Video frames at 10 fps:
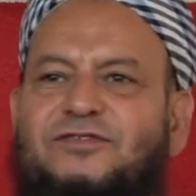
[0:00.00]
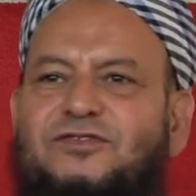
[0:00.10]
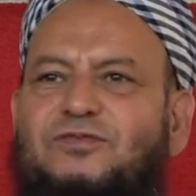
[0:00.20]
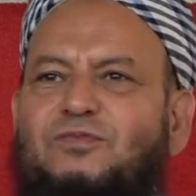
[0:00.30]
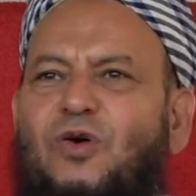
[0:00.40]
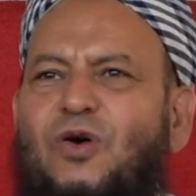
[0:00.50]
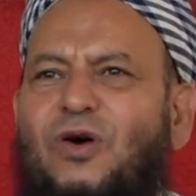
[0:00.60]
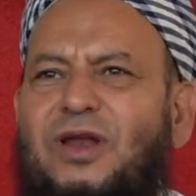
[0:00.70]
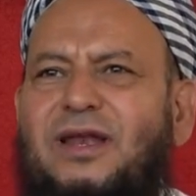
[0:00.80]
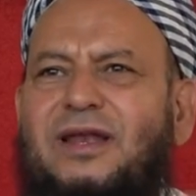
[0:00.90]

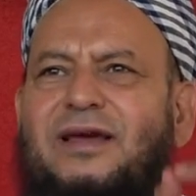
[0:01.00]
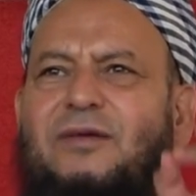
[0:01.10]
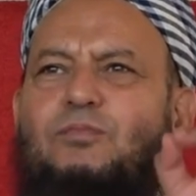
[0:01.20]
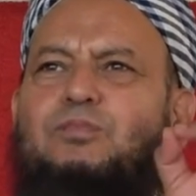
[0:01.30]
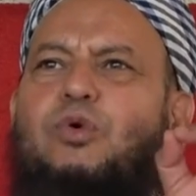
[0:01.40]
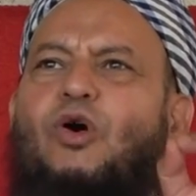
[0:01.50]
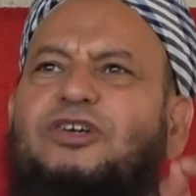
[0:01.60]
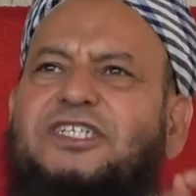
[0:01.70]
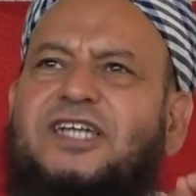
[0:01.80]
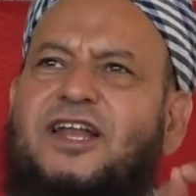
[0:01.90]
small
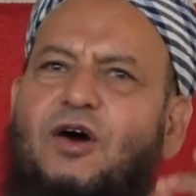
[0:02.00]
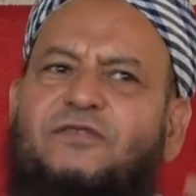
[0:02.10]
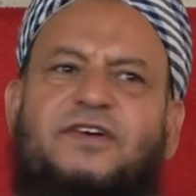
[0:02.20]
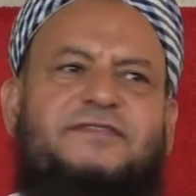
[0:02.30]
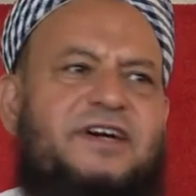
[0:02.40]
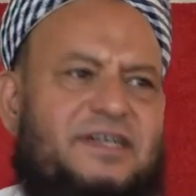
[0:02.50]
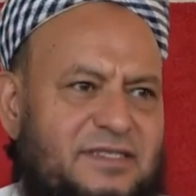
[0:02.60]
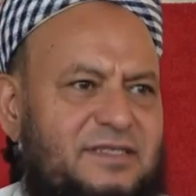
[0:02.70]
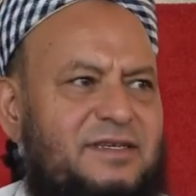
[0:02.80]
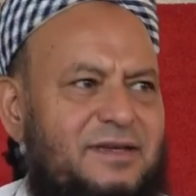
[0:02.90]
portion of a
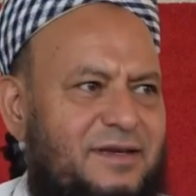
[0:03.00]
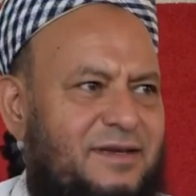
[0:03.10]
verse